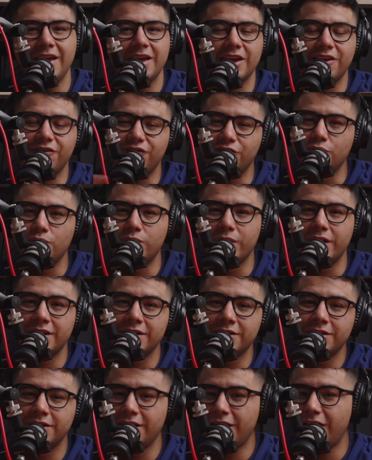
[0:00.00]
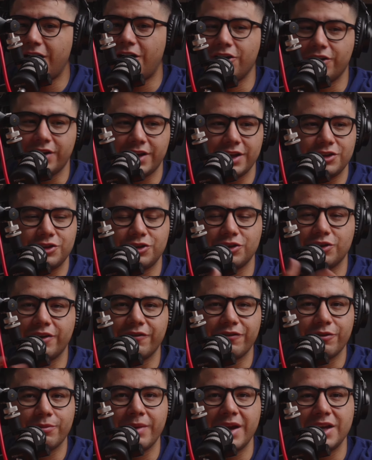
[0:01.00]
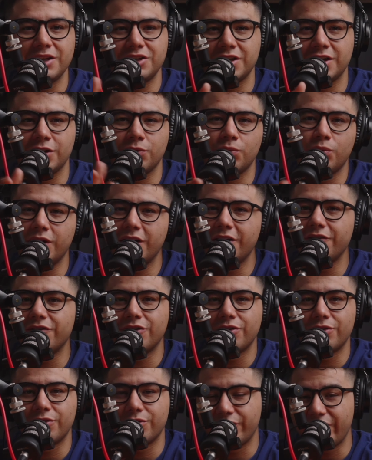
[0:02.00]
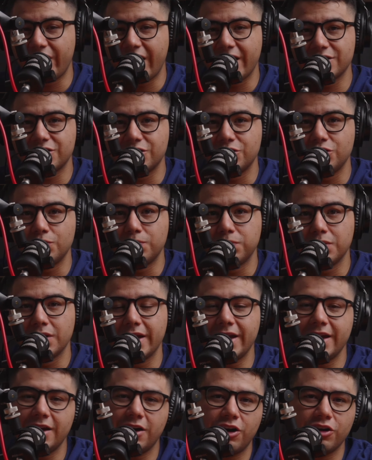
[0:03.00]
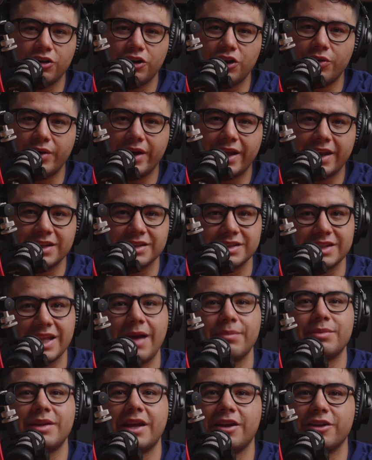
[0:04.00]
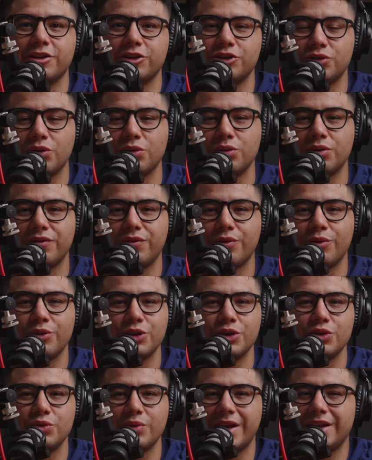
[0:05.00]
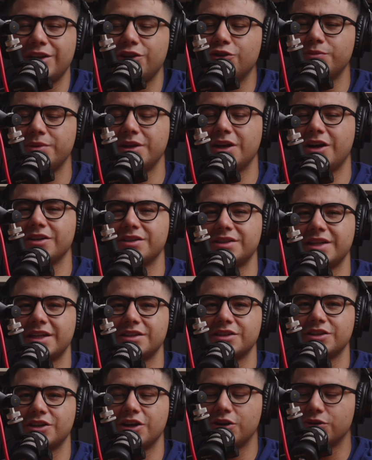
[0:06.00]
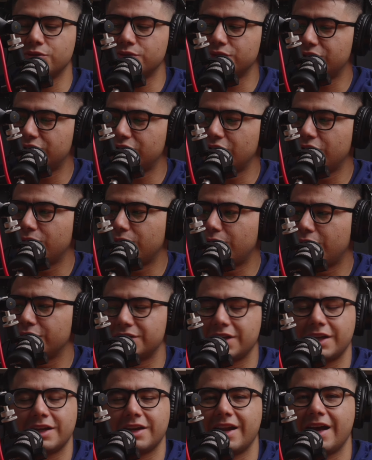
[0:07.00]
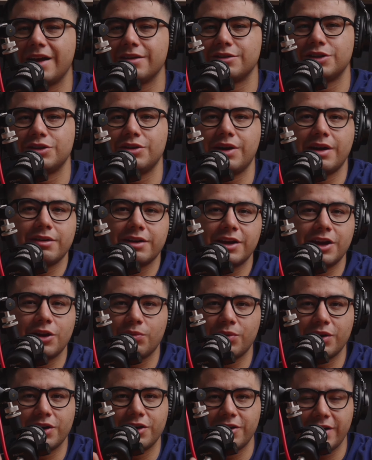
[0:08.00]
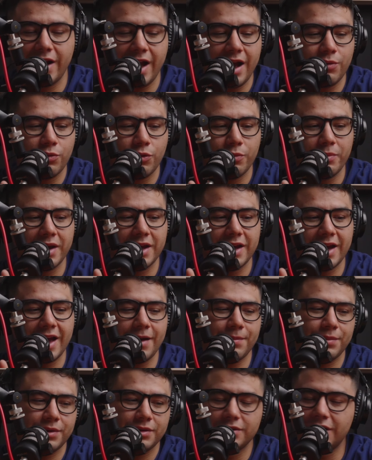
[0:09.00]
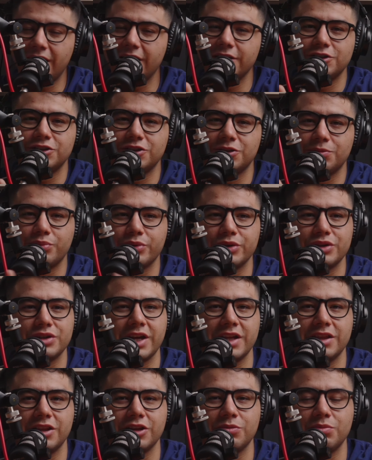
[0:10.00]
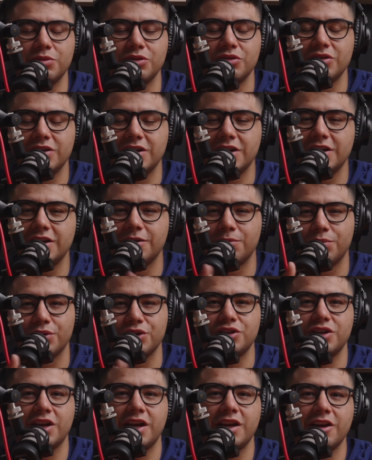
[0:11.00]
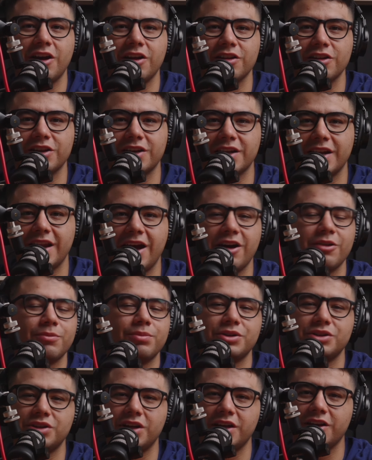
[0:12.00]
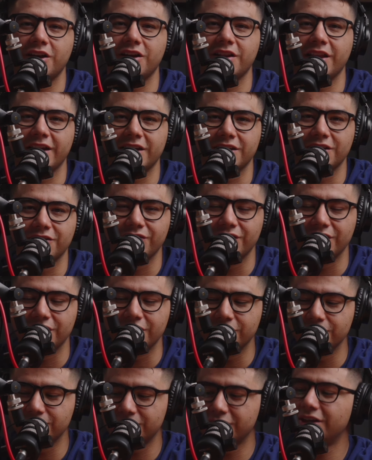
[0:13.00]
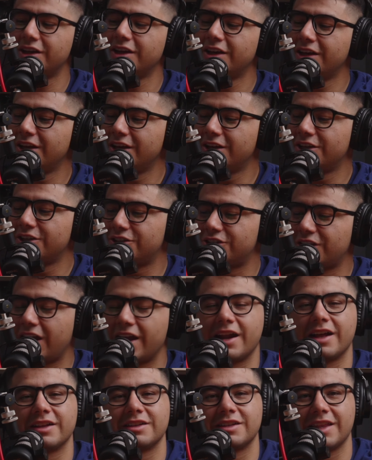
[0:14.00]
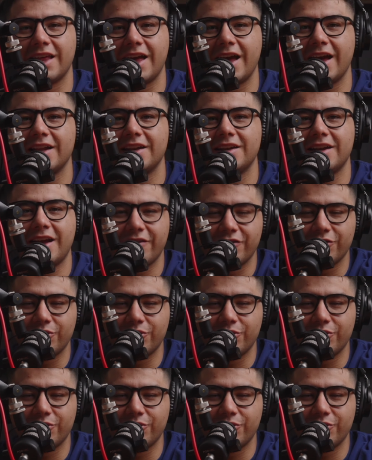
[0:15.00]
If you win, I'll get your information and whatever faction you play, I'll go ahead and slap that on the shoulder for you and you'll be all set to go. So I'll send it out to you. I don't care where you're at. We'll make it happen. I just appreciate the community. Appreciate y'all looking out. Appreciate y'all liking the videos. Shout out to that. Have